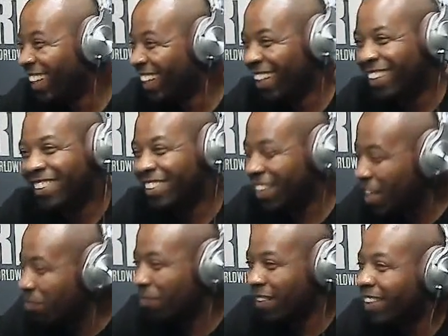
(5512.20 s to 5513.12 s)
It's
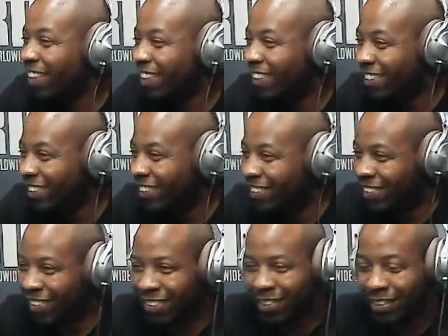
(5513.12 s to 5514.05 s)
something.
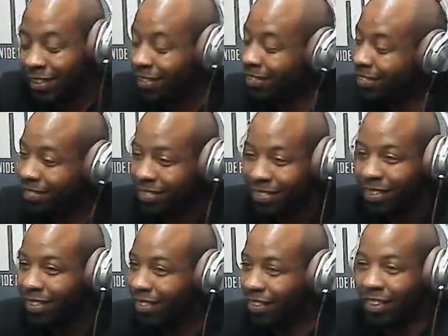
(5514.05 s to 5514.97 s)
Yeah.
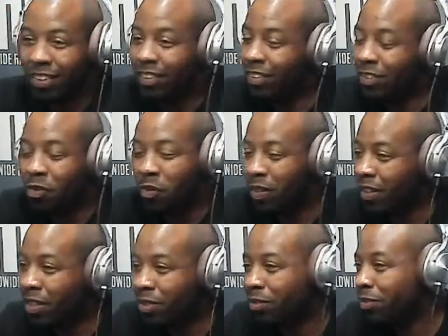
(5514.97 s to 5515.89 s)
They just don't want to go.